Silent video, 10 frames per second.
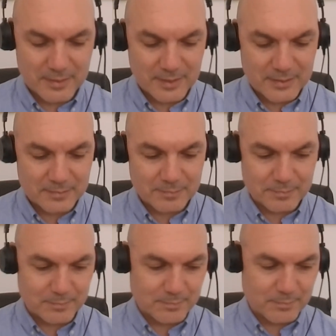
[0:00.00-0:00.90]
this
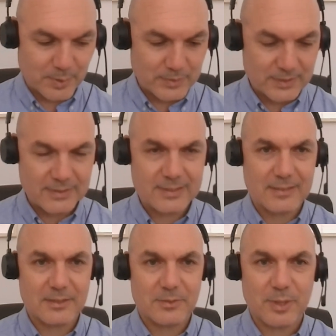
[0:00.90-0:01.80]
process
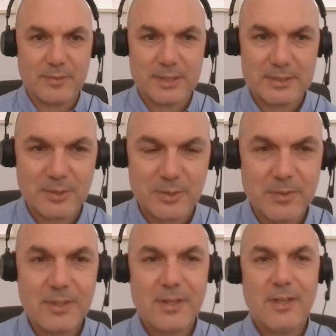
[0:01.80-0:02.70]
started 12 years ago,
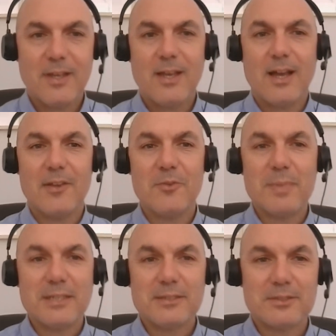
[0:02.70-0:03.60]
and you
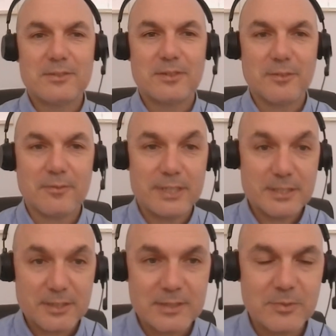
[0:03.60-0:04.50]
mentioned
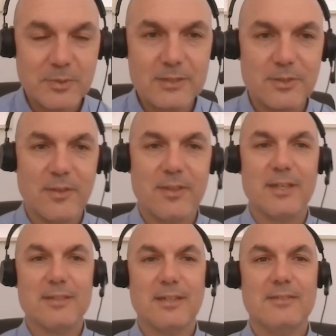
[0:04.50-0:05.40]
vision as well. So I
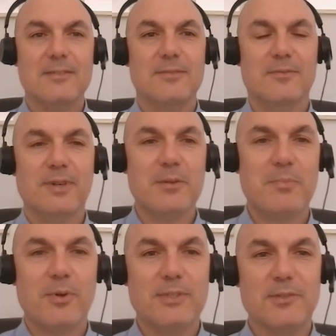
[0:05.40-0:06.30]
think that's very
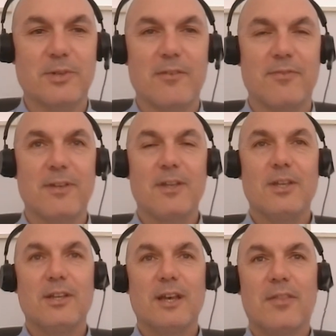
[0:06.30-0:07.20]
important to have.
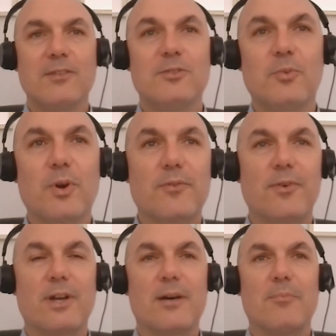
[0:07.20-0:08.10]
I think to work
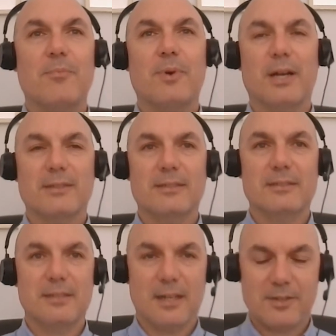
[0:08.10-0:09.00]
for a
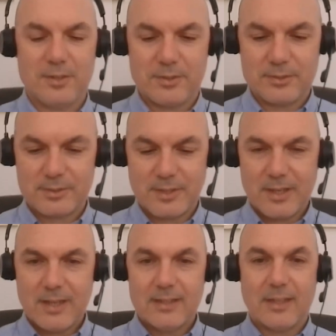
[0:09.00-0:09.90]
practice like yours
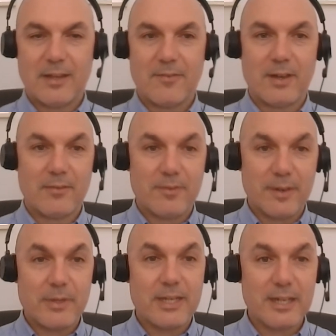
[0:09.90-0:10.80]
that have a
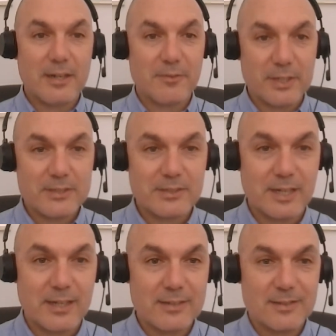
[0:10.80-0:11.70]
very clear vision
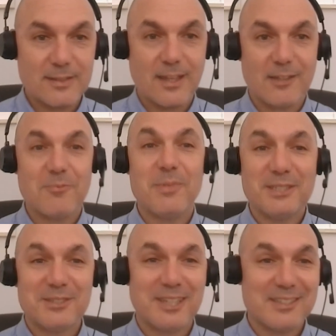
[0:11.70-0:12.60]
and
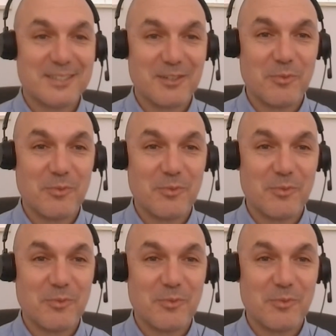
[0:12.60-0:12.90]
mission and